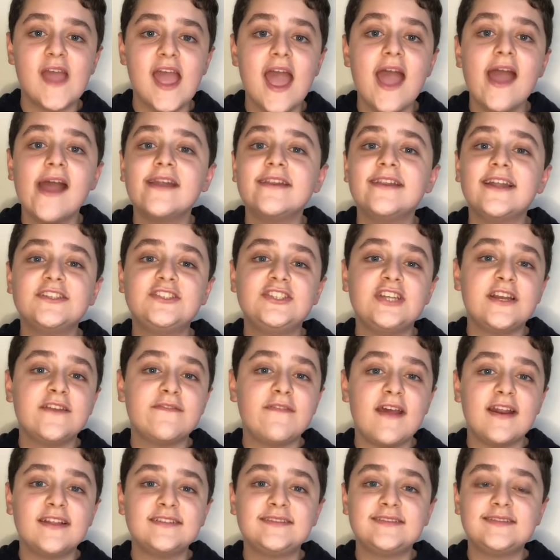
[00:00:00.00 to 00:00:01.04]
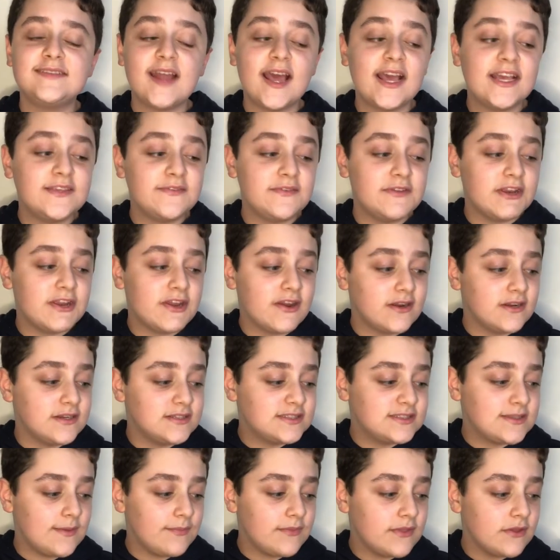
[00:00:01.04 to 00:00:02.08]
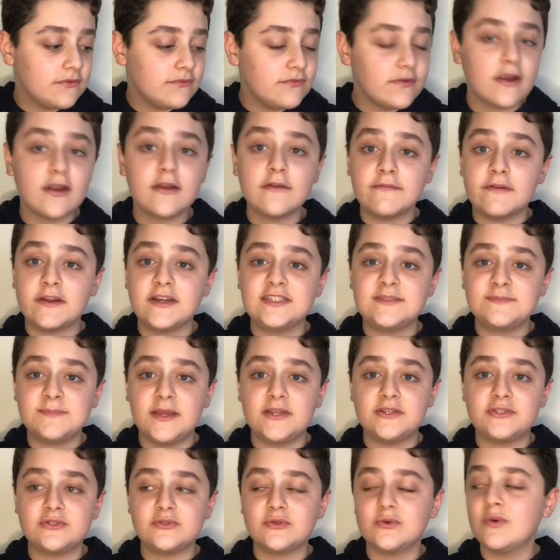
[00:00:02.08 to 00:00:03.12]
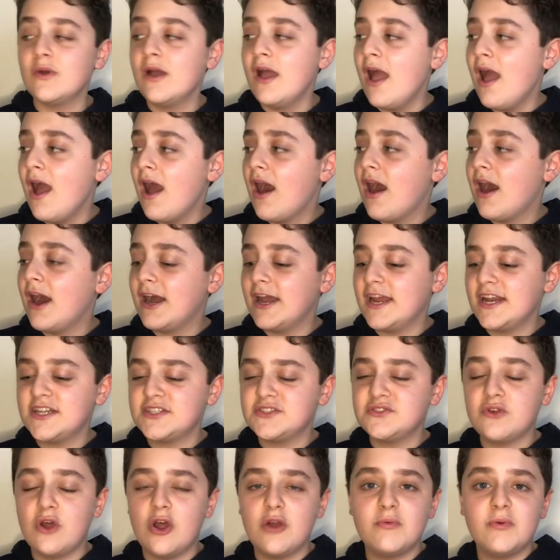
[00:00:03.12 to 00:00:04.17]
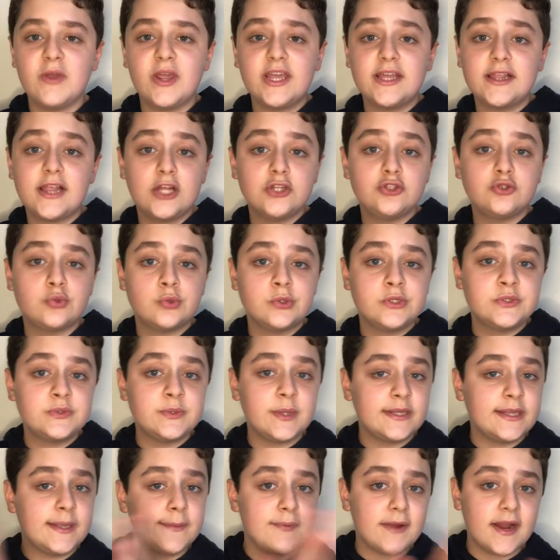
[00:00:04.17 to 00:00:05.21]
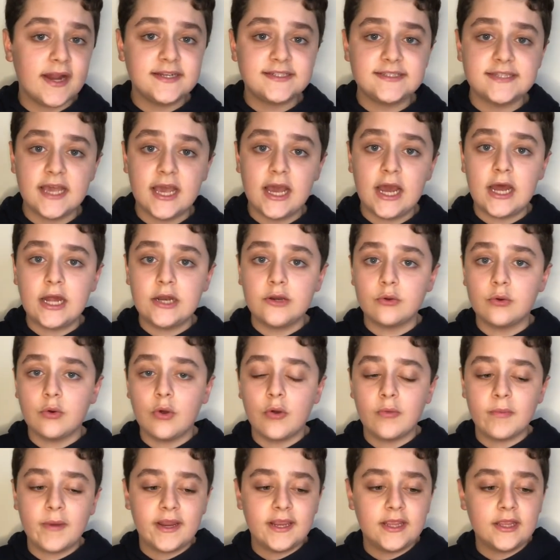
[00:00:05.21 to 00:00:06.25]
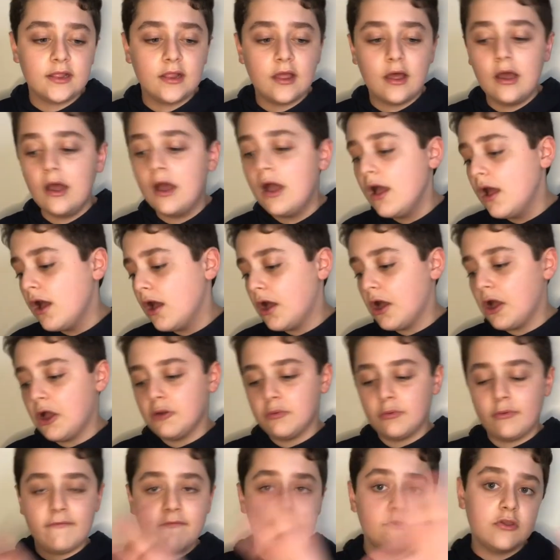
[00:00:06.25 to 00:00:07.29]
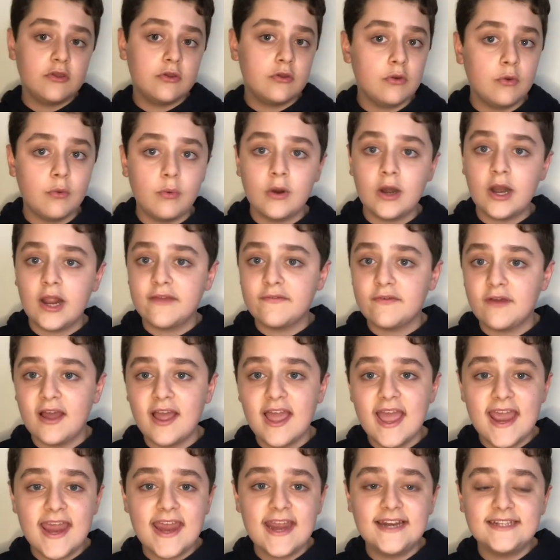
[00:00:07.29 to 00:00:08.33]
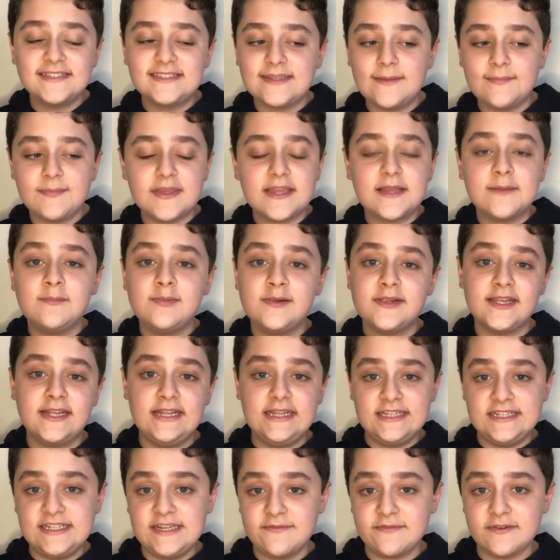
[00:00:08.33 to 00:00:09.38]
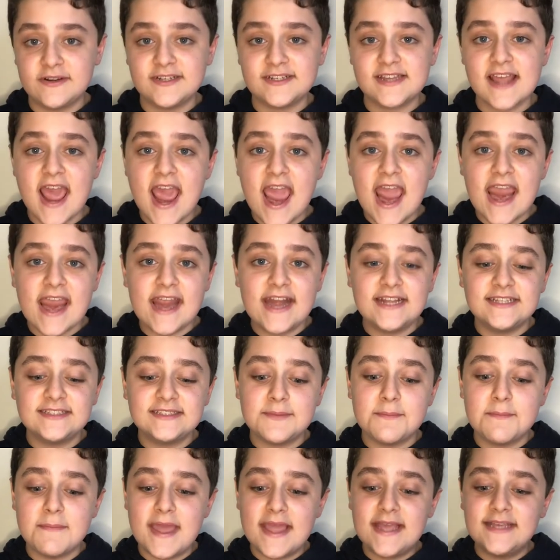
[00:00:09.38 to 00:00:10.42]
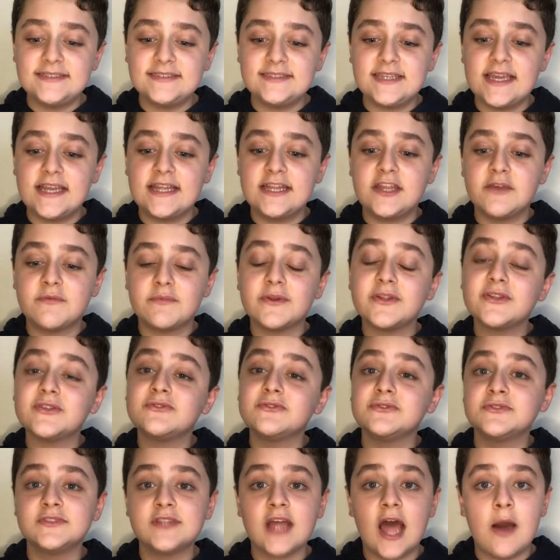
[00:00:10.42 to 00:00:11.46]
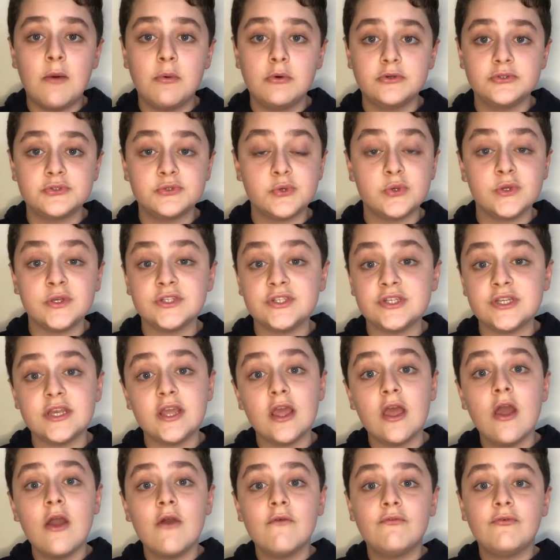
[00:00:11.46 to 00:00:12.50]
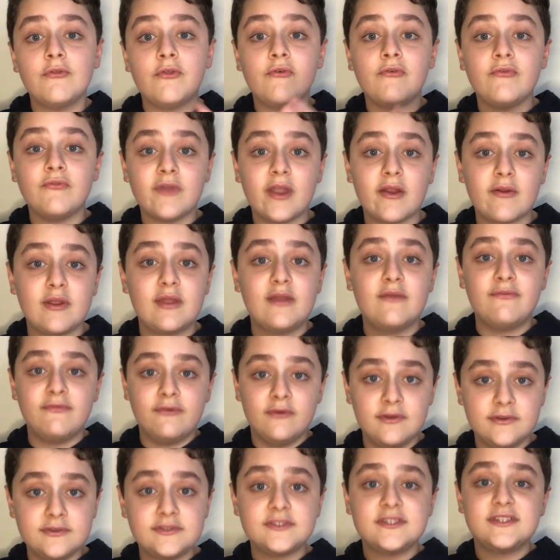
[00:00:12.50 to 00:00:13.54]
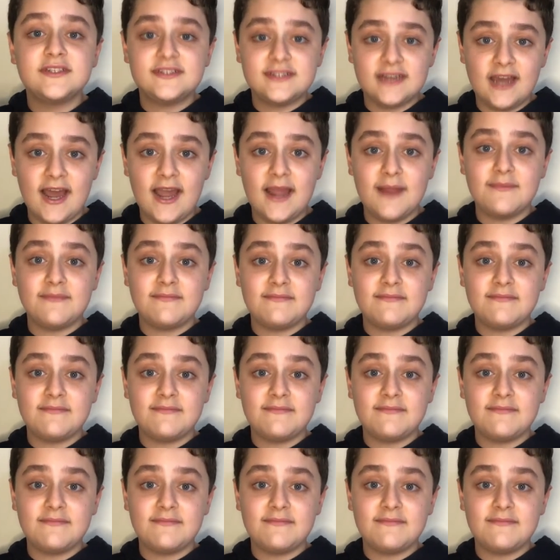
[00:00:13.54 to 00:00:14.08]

Now Gen Invaders, today's video is something very very special. Uh, it is not a regular Jordan's Weekly Breakdown or a regular uh, review or whatever. It is something completely different. It is me seeing the original Star Wars trilogy for the very first time.